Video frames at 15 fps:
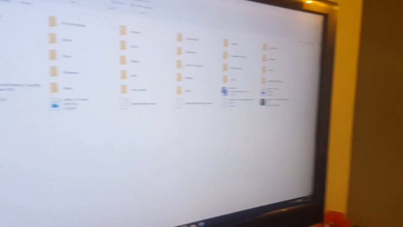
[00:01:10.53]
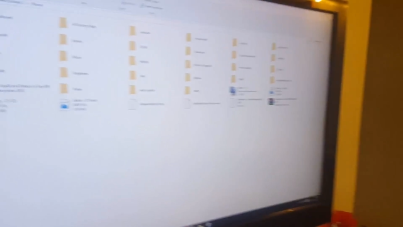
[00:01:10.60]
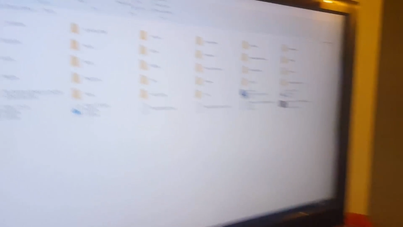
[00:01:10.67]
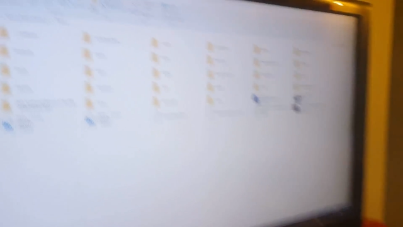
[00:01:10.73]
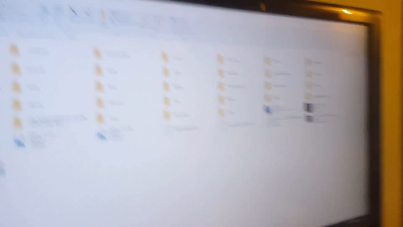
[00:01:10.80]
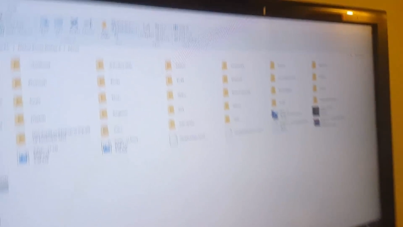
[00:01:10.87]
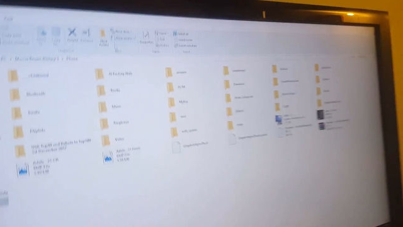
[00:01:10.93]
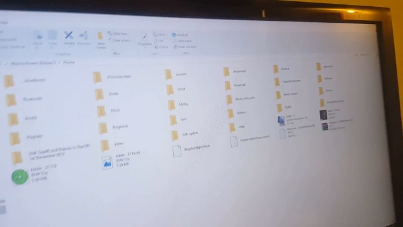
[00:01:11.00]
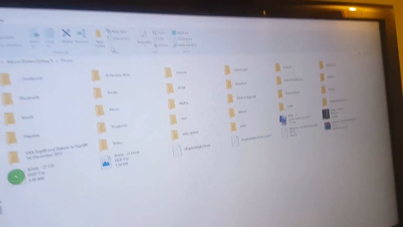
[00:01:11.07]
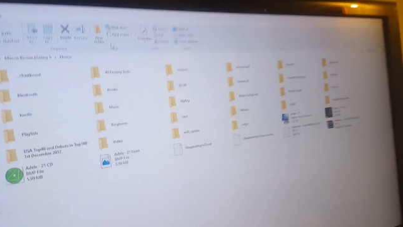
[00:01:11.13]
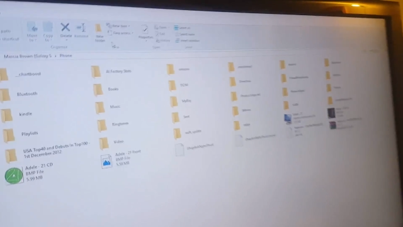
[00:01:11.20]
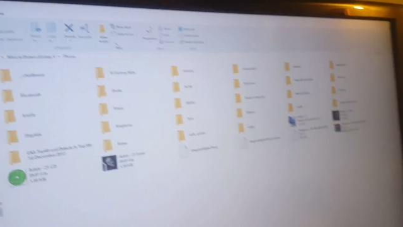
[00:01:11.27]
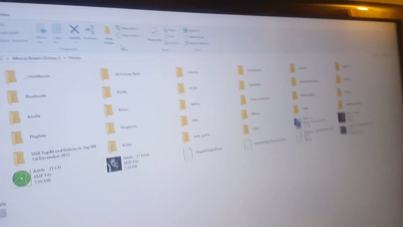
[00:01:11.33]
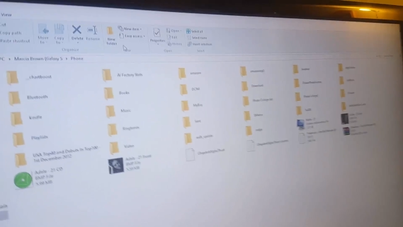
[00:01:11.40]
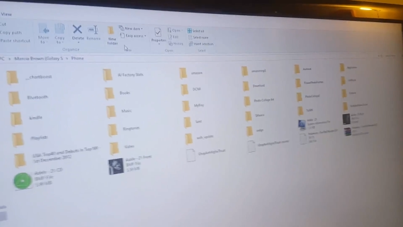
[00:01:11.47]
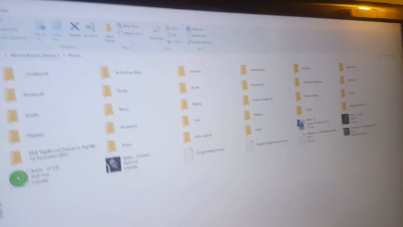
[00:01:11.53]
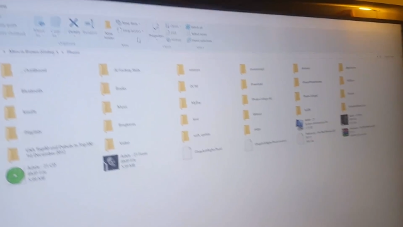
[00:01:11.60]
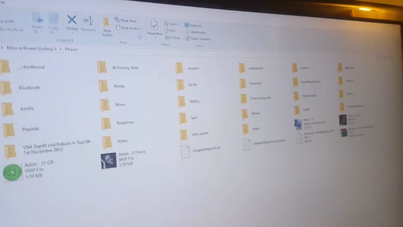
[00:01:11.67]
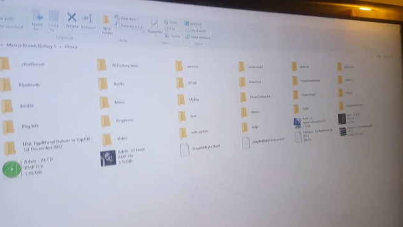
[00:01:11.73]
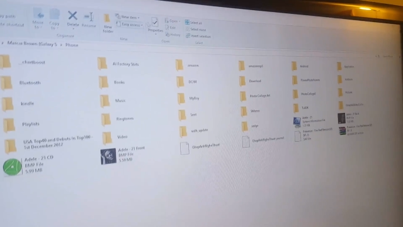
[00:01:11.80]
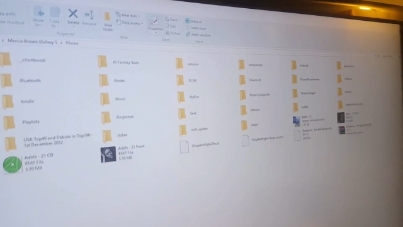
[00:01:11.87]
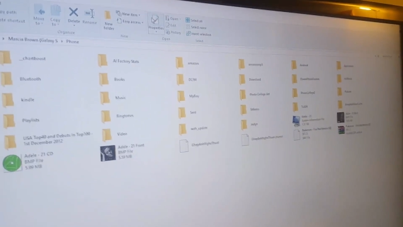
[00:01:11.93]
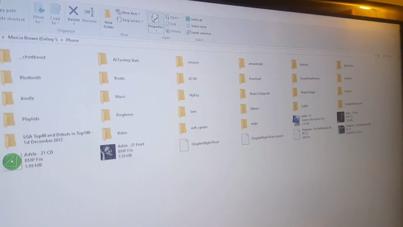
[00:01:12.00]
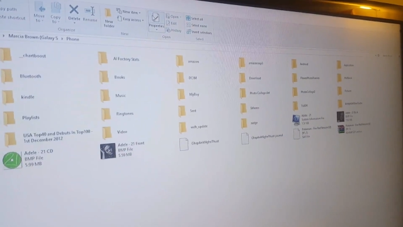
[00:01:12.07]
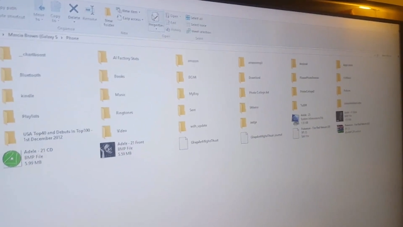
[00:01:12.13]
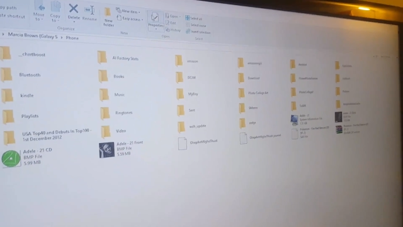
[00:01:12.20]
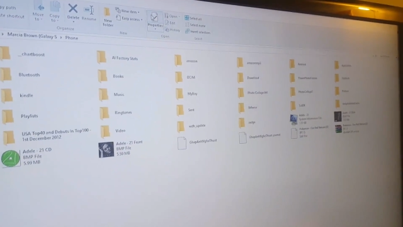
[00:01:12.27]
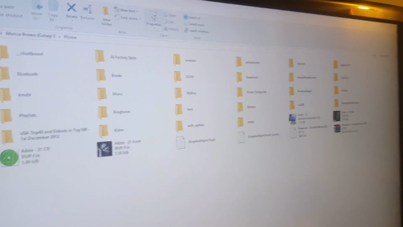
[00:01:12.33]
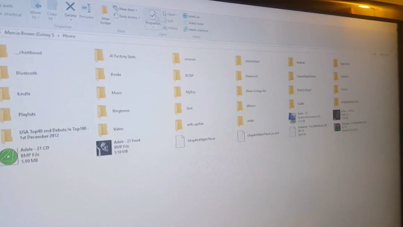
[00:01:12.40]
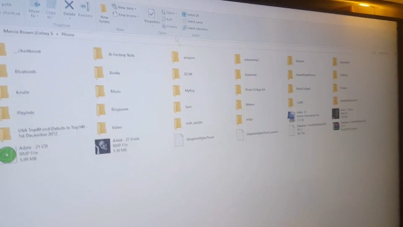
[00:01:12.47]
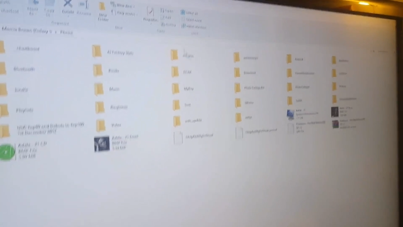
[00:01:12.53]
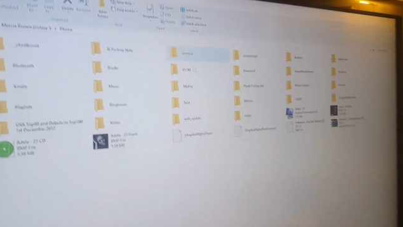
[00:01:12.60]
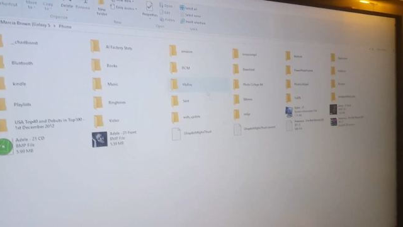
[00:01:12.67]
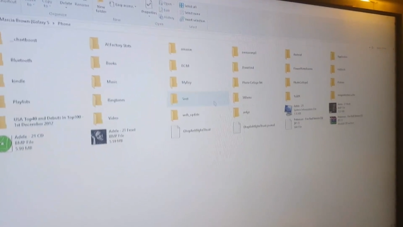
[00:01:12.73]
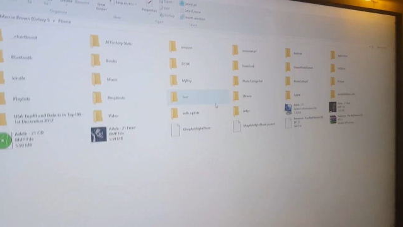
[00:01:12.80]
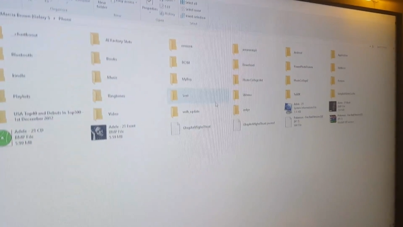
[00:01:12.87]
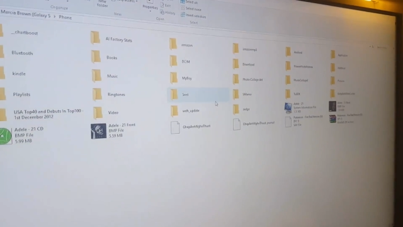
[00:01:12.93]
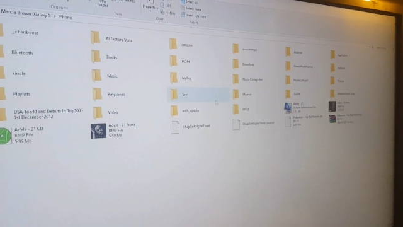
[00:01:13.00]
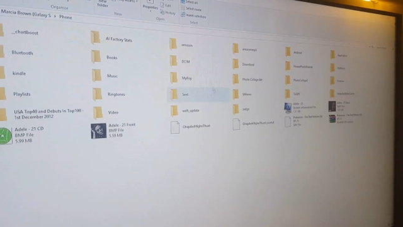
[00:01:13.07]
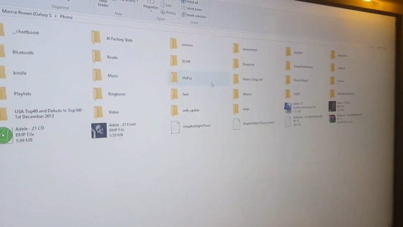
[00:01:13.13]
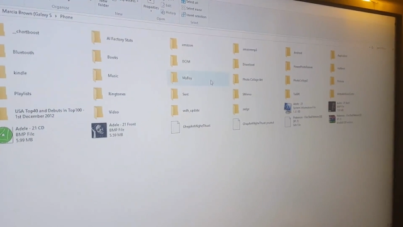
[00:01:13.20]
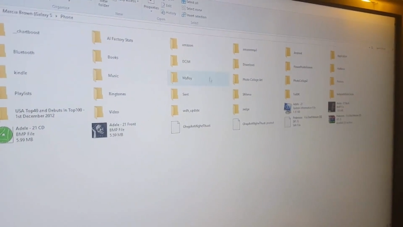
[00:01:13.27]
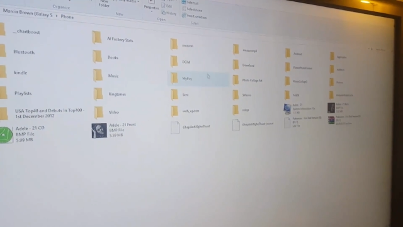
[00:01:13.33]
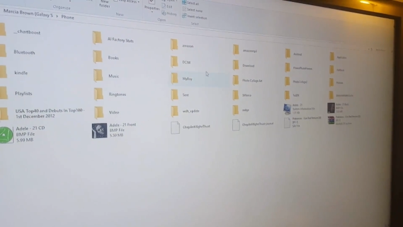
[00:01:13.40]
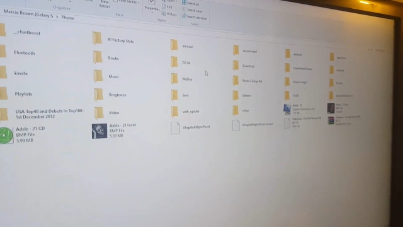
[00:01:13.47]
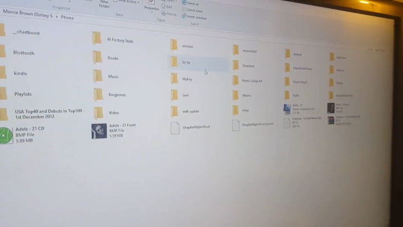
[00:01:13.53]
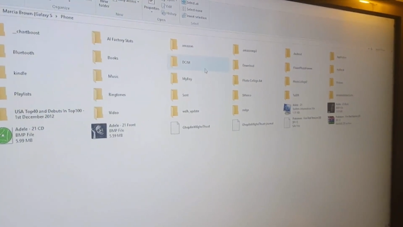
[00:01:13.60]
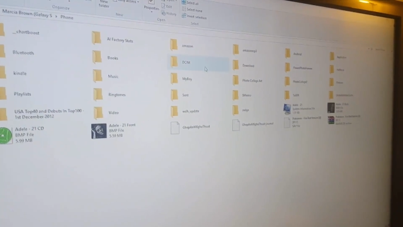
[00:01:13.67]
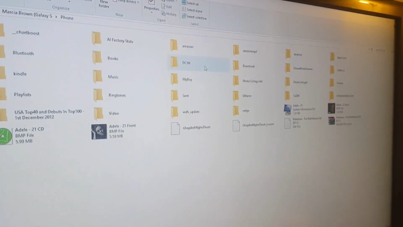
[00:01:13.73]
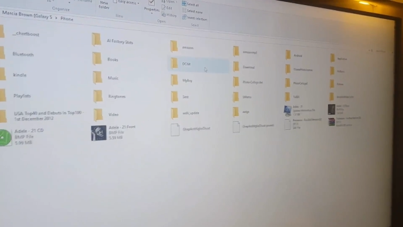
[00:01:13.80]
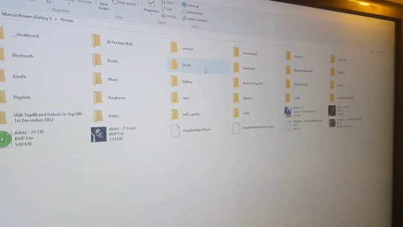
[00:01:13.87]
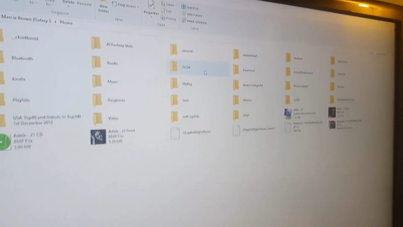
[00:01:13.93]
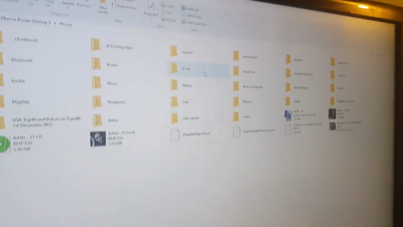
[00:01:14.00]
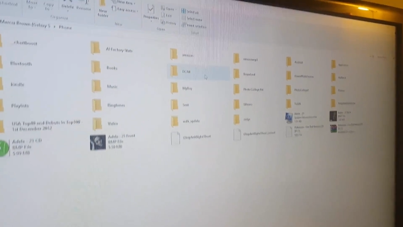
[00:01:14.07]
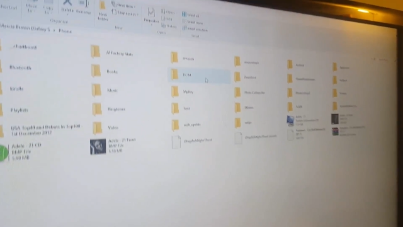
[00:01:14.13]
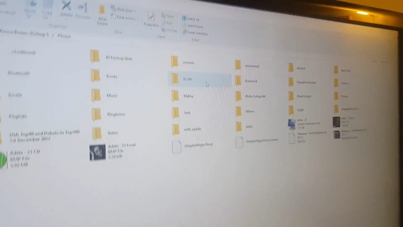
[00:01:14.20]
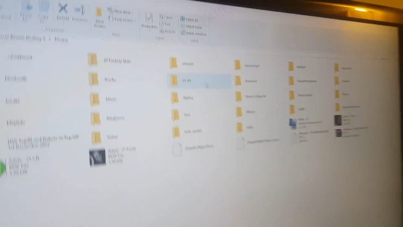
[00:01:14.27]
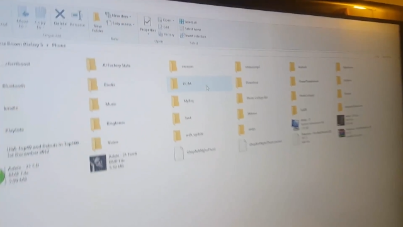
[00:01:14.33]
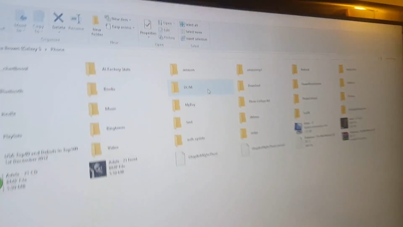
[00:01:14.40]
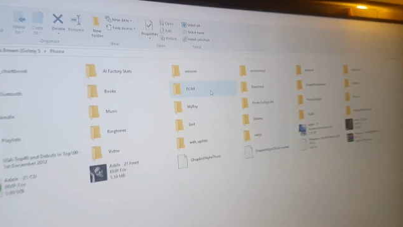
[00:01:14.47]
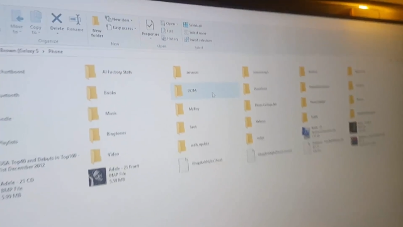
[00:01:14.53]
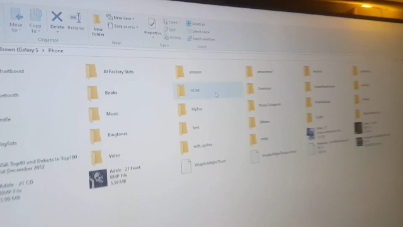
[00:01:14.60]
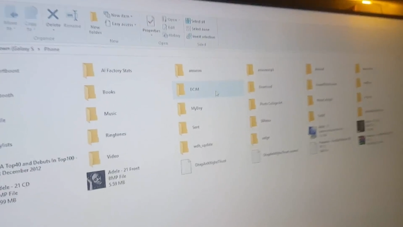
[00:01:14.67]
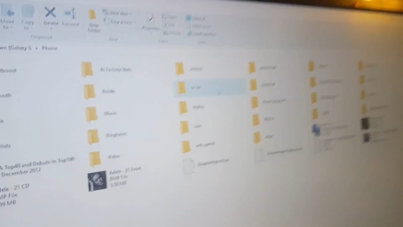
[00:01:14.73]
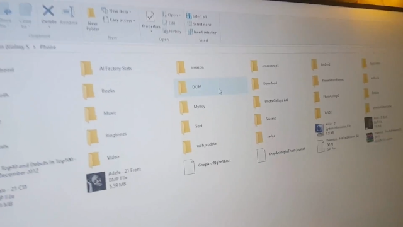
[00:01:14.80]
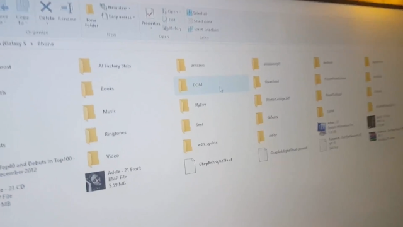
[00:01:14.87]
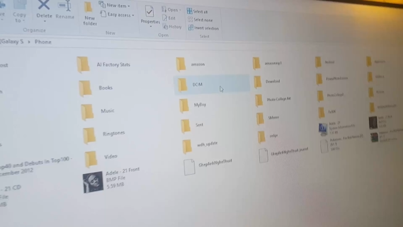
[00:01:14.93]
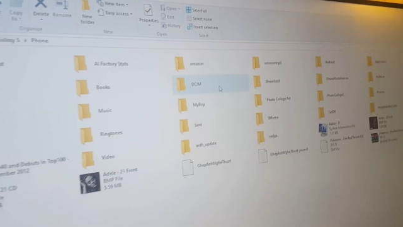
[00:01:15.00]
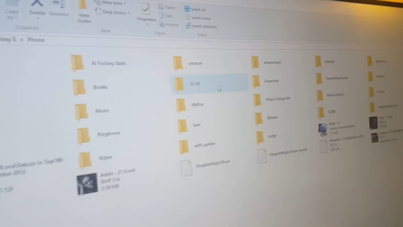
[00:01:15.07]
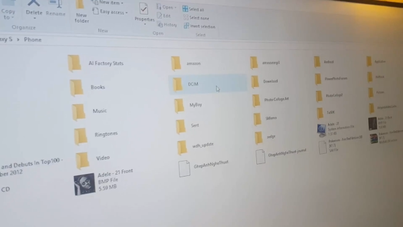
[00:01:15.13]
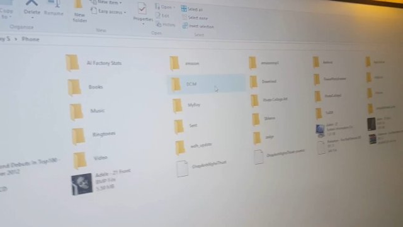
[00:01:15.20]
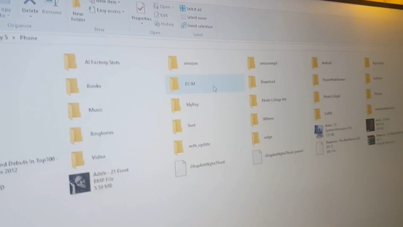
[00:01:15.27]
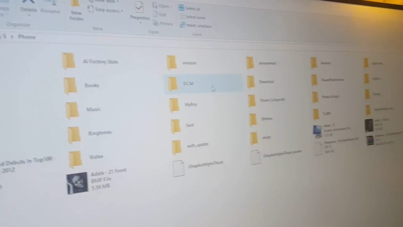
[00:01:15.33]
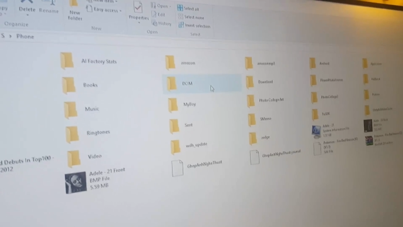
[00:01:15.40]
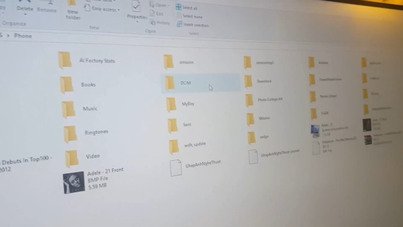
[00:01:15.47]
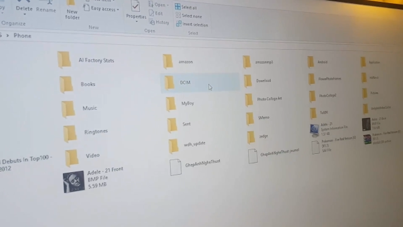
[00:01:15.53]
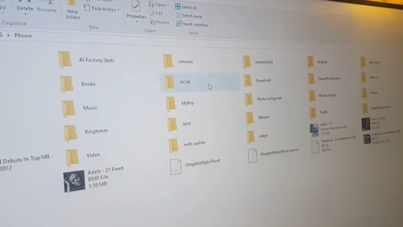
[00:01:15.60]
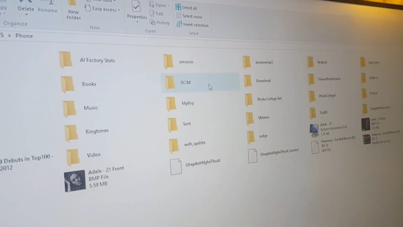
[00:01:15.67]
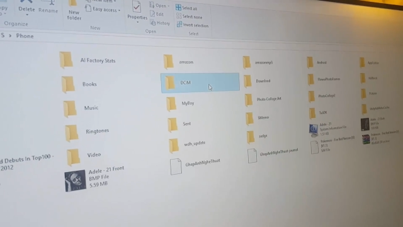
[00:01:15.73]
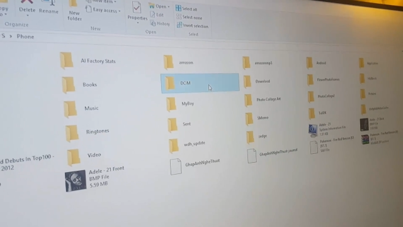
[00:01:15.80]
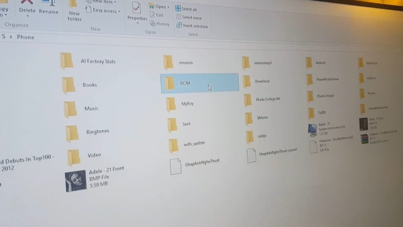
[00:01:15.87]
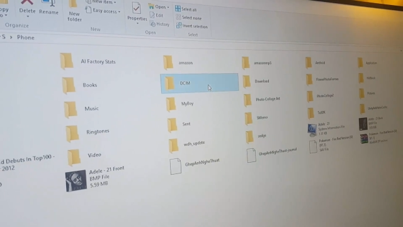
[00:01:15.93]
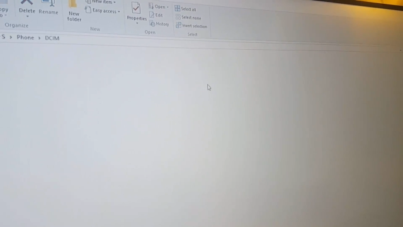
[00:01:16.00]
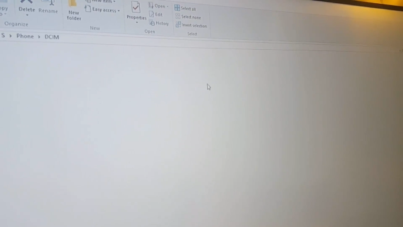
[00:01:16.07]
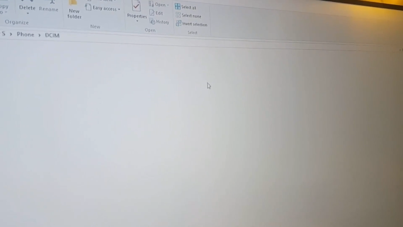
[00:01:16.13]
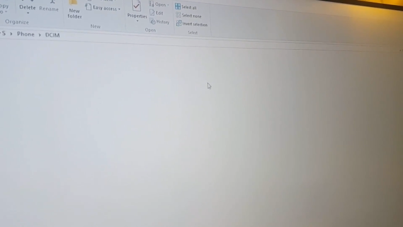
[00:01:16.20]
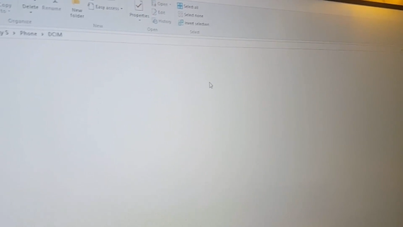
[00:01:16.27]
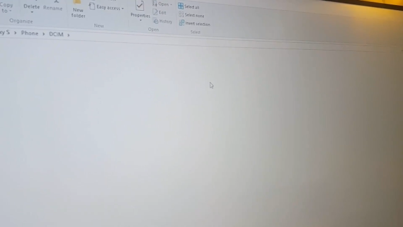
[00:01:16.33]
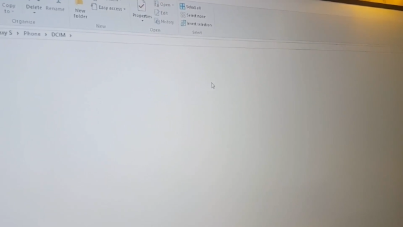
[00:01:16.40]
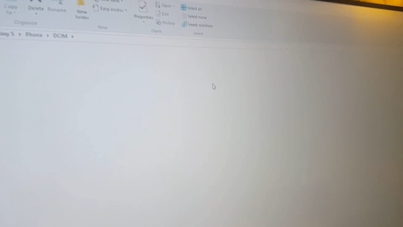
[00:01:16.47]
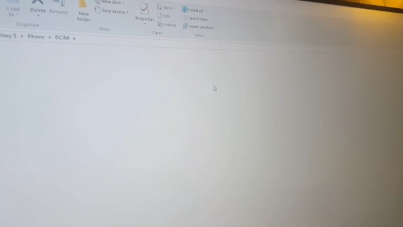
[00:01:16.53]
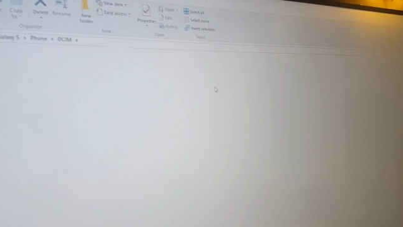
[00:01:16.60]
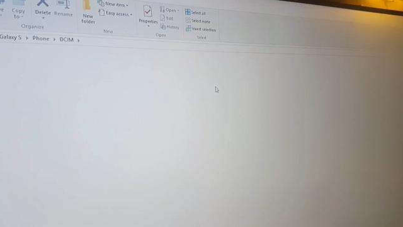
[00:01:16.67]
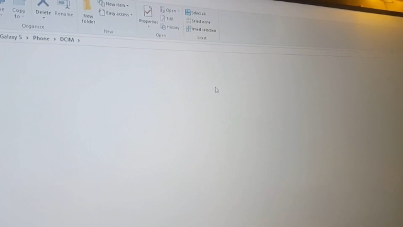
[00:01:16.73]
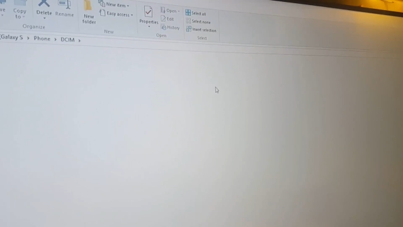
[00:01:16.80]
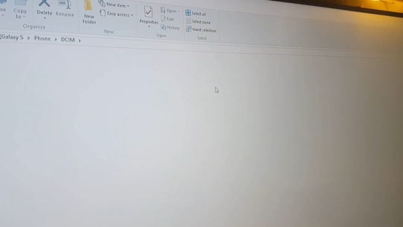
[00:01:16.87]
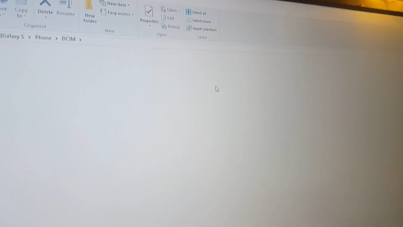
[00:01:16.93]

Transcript: Nobody's mouth can be seen.